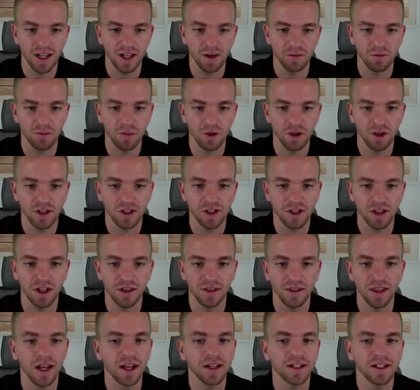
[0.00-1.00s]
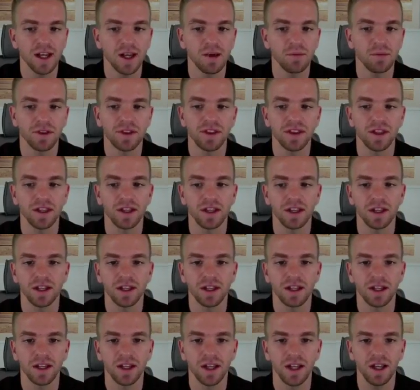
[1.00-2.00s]
books on that type of thing,
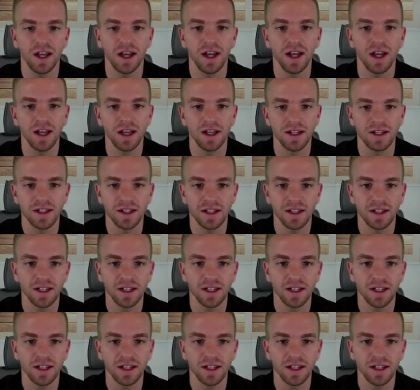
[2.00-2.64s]
and